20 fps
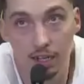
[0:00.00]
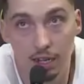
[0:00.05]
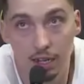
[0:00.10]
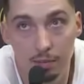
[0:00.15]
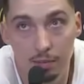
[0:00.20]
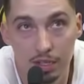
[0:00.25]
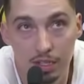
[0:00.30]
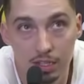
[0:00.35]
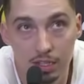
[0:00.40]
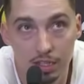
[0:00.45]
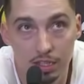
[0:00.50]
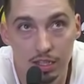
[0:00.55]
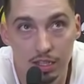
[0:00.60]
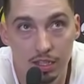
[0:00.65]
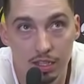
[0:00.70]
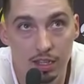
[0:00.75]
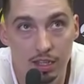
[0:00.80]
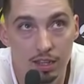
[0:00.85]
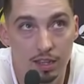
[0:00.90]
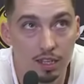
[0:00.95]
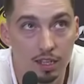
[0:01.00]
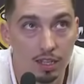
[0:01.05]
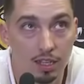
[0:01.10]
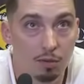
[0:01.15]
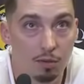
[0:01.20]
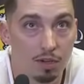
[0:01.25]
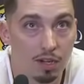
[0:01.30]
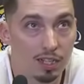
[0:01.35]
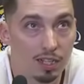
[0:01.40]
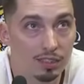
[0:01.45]
I mean, the thing,
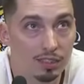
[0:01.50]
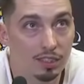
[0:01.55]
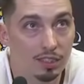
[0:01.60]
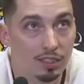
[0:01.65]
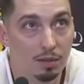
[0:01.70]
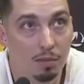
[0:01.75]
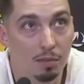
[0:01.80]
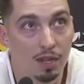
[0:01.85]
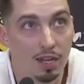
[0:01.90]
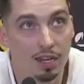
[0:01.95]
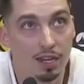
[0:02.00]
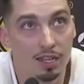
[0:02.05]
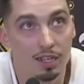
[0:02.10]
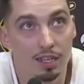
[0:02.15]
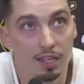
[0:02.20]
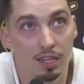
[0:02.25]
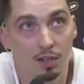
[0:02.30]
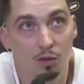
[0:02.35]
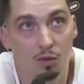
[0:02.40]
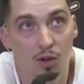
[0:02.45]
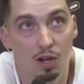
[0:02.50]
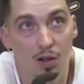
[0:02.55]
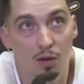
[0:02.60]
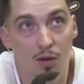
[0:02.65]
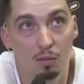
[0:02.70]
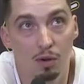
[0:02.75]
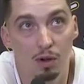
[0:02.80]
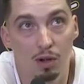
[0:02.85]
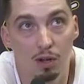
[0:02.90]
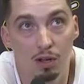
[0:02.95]
when I see Manny get a
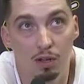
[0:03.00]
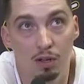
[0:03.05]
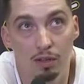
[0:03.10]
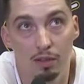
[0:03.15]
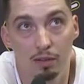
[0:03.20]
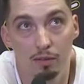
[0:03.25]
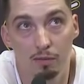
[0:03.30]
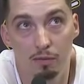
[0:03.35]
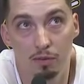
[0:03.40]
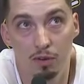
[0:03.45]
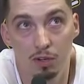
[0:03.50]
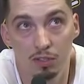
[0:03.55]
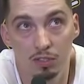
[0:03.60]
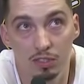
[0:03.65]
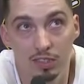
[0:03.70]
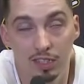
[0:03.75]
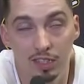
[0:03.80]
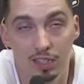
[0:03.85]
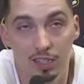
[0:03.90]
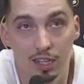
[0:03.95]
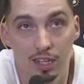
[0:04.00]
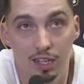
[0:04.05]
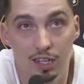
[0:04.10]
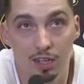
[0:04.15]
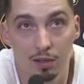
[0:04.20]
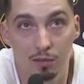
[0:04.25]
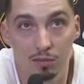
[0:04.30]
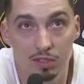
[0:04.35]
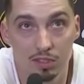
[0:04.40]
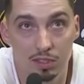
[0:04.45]
ground ball, the first thing that
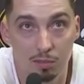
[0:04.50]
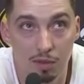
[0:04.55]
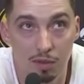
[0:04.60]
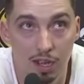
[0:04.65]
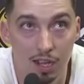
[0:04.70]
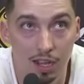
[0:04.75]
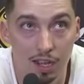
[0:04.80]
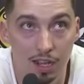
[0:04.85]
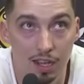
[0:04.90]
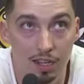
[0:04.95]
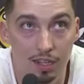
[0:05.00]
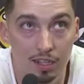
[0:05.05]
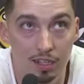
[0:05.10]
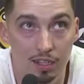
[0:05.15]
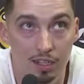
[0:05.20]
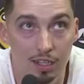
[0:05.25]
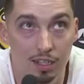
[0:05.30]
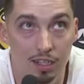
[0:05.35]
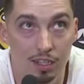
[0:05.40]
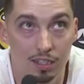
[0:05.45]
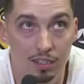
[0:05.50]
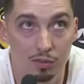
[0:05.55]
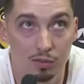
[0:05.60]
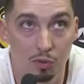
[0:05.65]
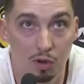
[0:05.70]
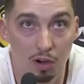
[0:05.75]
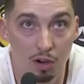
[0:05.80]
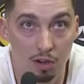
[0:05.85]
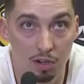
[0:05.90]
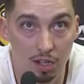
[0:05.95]
comes to my head is
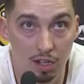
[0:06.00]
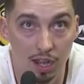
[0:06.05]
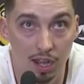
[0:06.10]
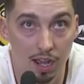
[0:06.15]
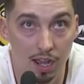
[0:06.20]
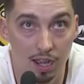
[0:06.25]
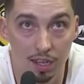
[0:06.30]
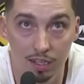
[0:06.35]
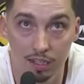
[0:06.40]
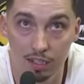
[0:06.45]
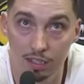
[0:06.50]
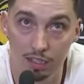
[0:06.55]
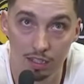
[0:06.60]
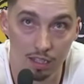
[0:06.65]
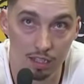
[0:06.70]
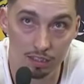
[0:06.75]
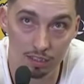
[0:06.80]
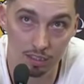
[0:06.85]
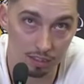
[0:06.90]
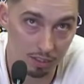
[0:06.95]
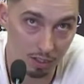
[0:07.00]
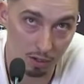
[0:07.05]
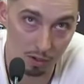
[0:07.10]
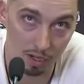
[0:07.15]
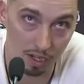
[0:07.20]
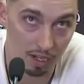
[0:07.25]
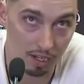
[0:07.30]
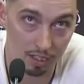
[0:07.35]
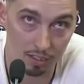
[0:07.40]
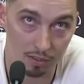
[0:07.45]
wrong guy. Like, just don't
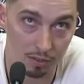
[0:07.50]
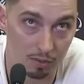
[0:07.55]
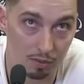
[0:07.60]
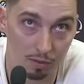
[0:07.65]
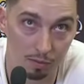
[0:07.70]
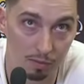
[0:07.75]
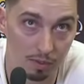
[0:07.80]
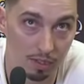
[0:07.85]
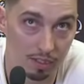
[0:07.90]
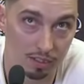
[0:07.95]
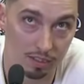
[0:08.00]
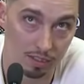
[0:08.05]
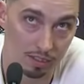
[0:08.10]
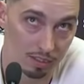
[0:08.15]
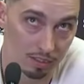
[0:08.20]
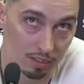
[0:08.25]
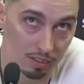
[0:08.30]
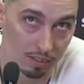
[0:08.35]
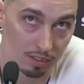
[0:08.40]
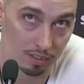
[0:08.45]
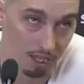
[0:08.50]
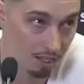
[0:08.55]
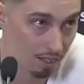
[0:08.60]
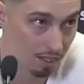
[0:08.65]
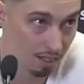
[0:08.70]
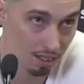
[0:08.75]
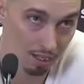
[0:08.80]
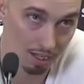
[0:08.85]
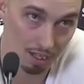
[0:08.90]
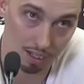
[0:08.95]
hit it to him.
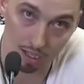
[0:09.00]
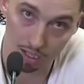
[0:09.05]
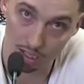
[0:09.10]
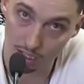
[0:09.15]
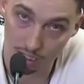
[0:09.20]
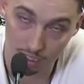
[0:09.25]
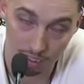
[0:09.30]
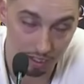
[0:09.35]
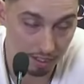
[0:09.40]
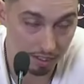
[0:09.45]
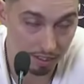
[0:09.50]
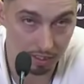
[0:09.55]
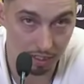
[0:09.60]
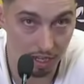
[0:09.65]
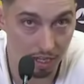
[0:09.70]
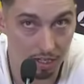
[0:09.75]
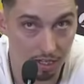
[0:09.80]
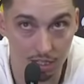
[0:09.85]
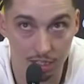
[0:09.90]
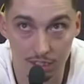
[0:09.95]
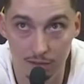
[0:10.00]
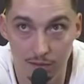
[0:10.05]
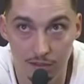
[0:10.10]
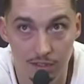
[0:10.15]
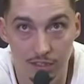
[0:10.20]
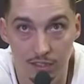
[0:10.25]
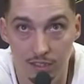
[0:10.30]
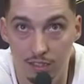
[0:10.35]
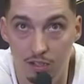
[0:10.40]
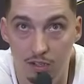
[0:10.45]
It's not going to
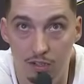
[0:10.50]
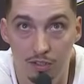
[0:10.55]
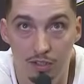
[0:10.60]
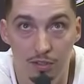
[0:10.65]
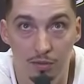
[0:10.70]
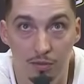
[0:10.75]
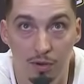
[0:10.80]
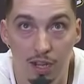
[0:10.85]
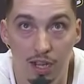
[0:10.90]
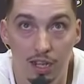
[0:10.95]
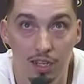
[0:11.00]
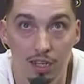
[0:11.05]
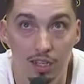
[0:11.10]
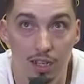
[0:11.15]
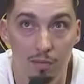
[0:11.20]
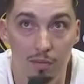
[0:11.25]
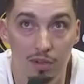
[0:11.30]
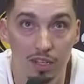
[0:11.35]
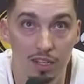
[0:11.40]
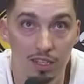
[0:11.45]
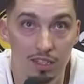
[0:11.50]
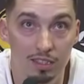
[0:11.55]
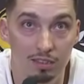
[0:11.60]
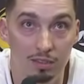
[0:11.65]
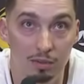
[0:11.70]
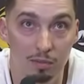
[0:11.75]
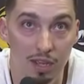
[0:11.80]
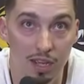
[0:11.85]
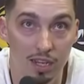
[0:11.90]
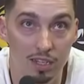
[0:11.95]
go your way. I mean, he's
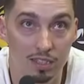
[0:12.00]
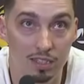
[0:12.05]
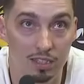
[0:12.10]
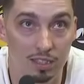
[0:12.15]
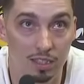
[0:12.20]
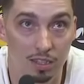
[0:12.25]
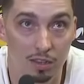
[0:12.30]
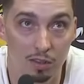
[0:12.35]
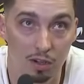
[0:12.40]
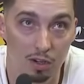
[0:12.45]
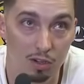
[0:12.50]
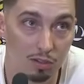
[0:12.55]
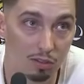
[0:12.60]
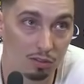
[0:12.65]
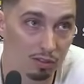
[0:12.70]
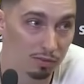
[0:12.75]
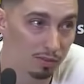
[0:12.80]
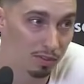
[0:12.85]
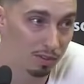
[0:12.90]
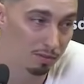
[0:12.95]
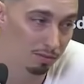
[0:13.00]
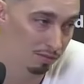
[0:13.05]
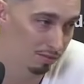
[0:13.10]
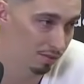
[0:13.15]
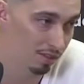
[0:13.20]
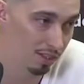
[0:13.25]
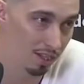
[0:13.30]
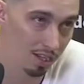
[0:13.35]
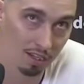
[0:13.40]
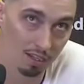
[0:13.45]
amazing. The throws
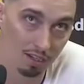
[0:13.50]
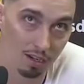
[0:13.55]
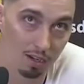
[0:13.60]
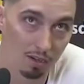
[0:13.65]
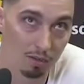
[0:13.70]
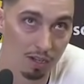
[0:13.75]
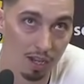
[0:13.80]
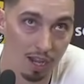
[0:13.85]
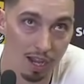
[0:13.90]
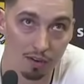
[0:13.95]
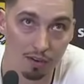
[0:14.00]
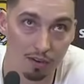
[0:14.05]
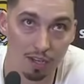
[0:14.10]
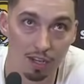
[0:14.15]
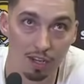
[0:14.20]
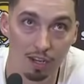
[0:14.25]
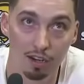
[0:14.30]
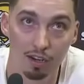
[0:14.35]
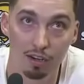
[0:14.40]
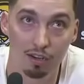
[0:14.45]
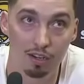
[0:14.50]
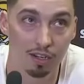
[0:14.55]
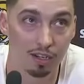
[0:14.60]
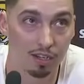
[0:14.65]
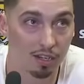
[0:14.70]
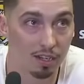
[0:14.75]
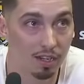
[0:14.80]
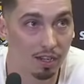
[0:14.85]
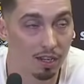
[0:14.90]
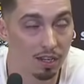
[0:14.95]
from, you know, down here and